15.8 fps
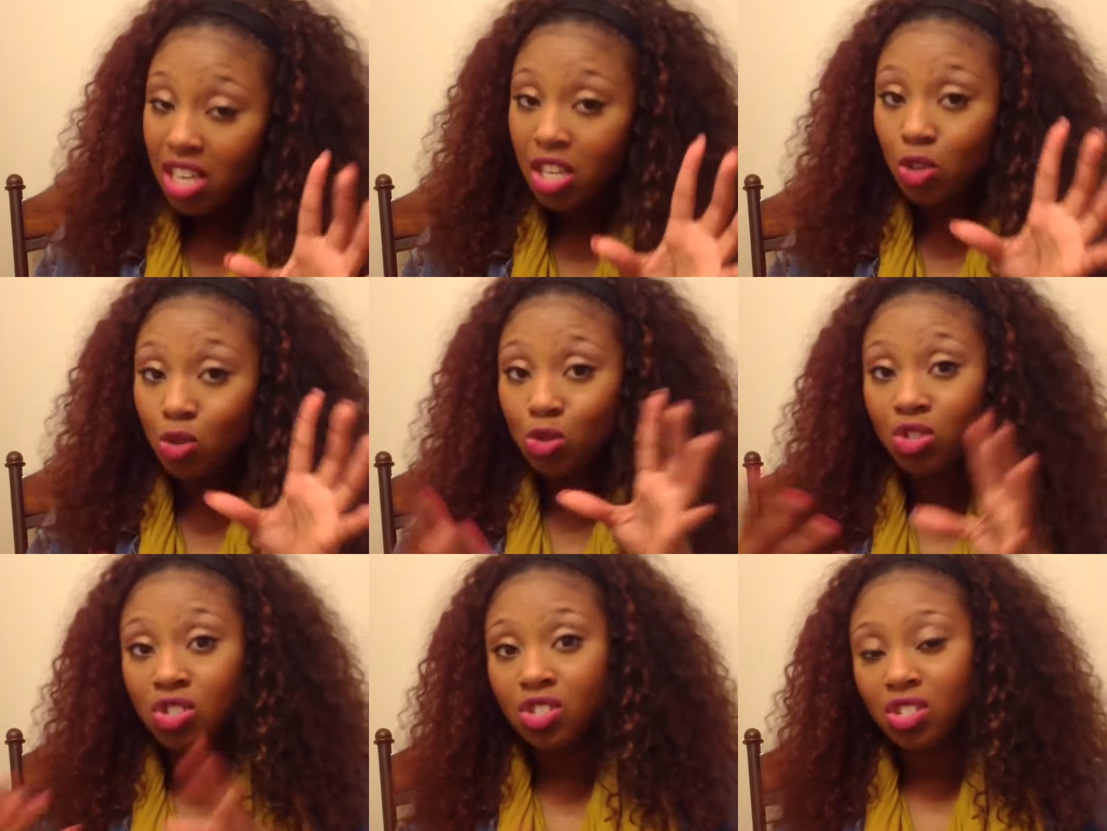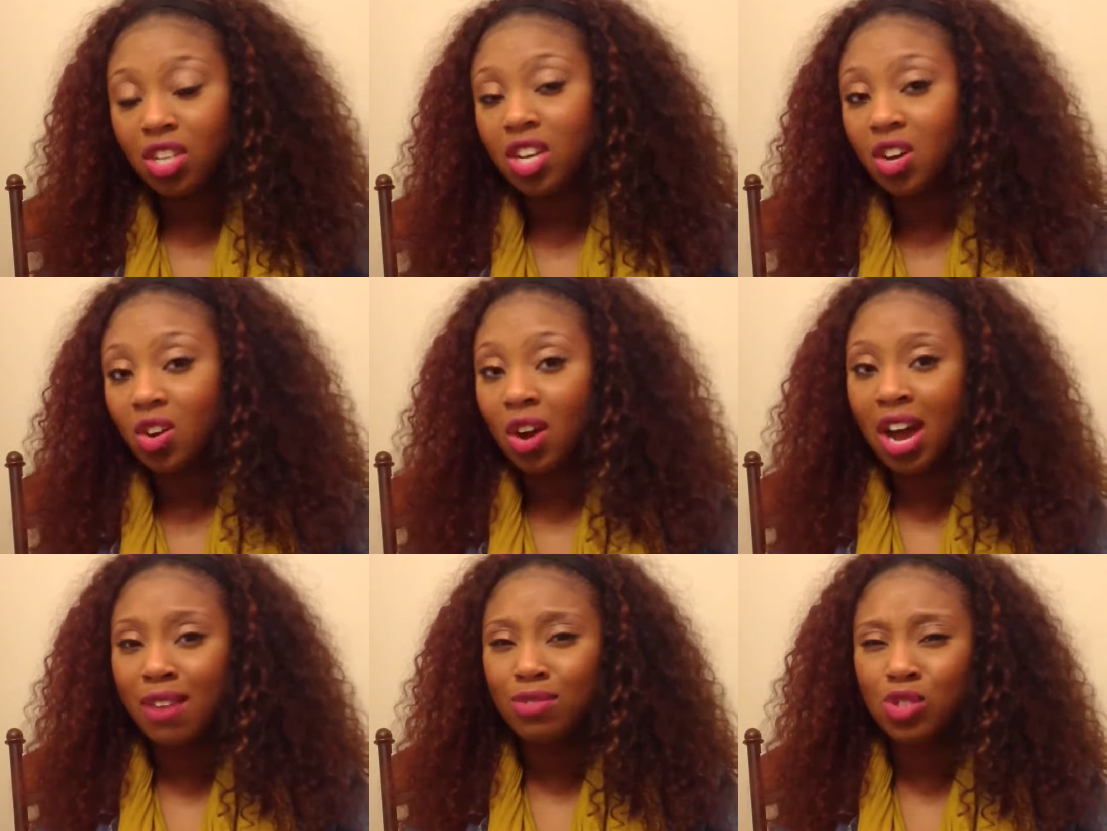you still
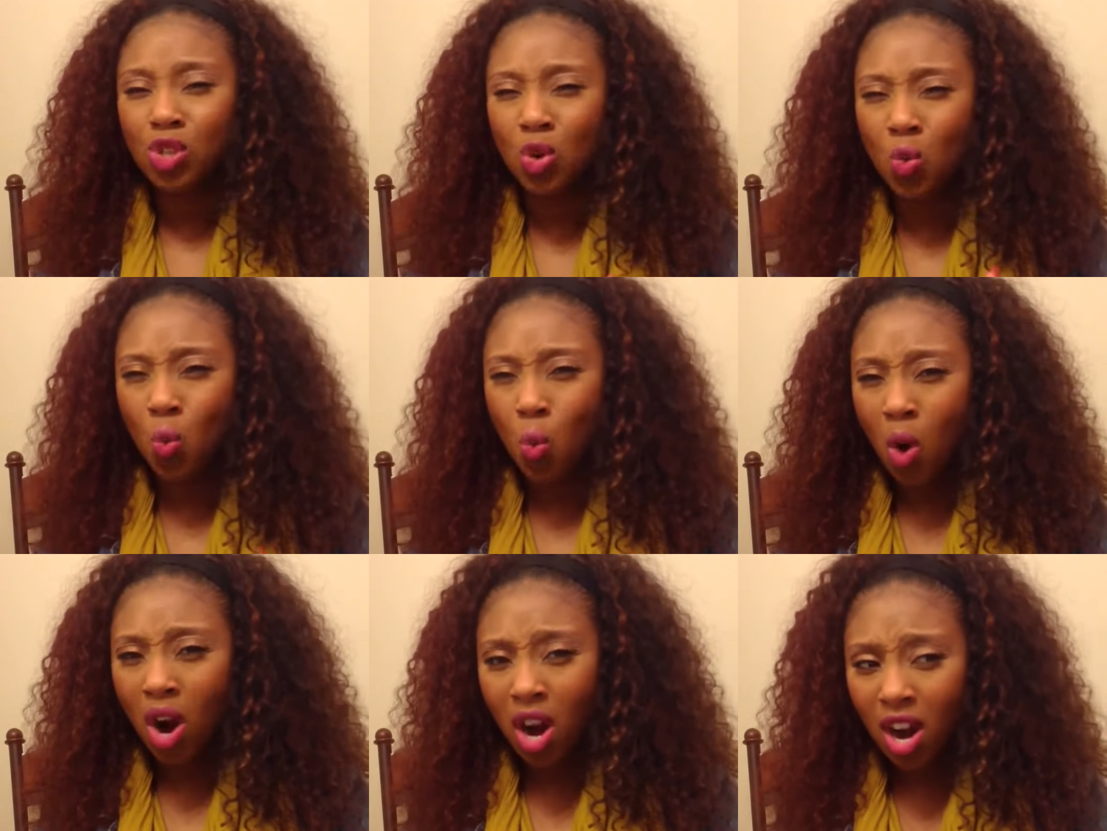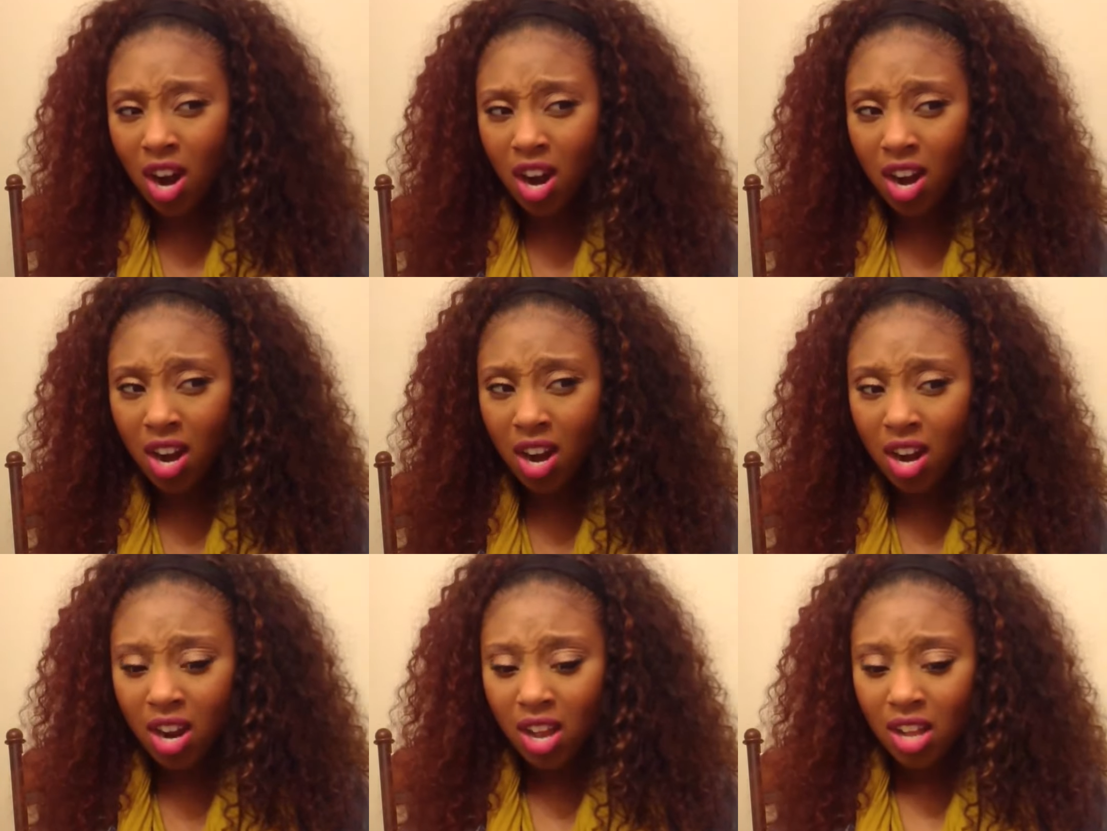have to
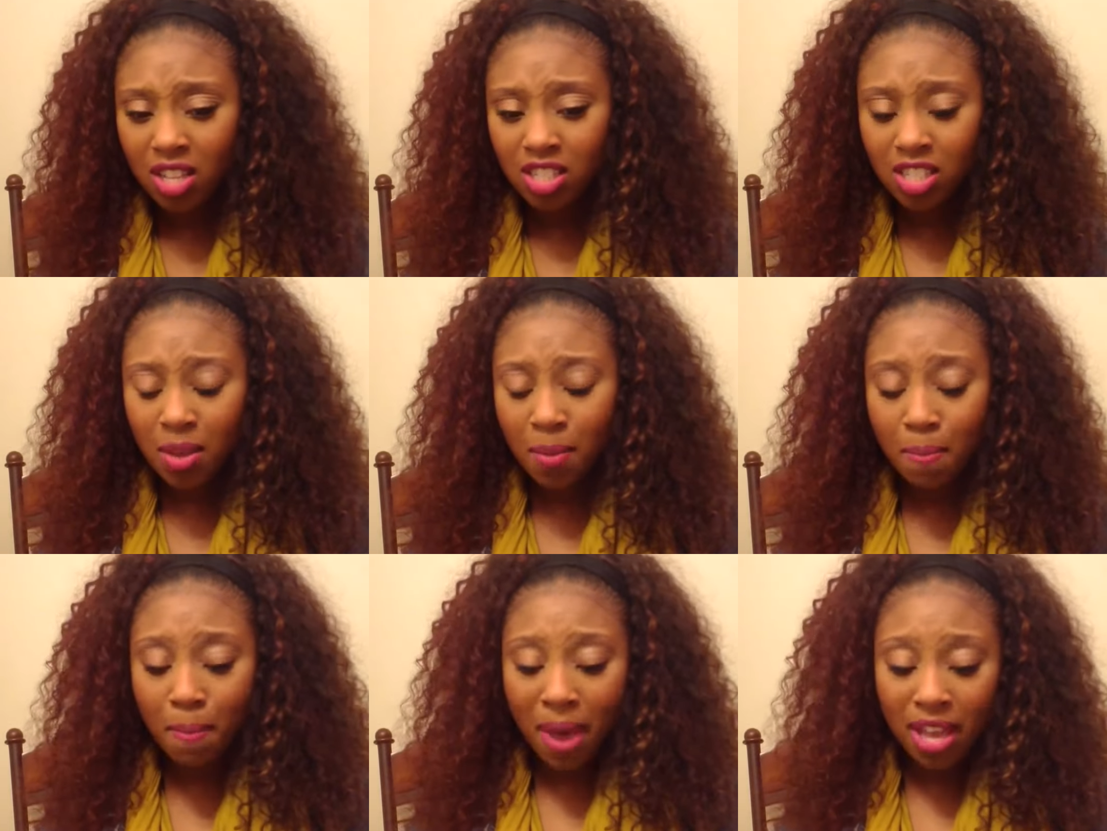work to,